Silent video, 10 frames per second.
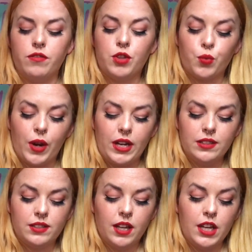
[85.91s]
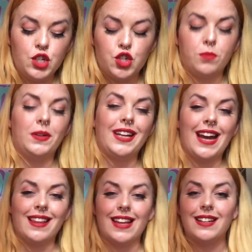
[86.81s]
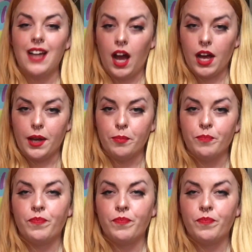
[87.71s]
the raids in Germany at that time.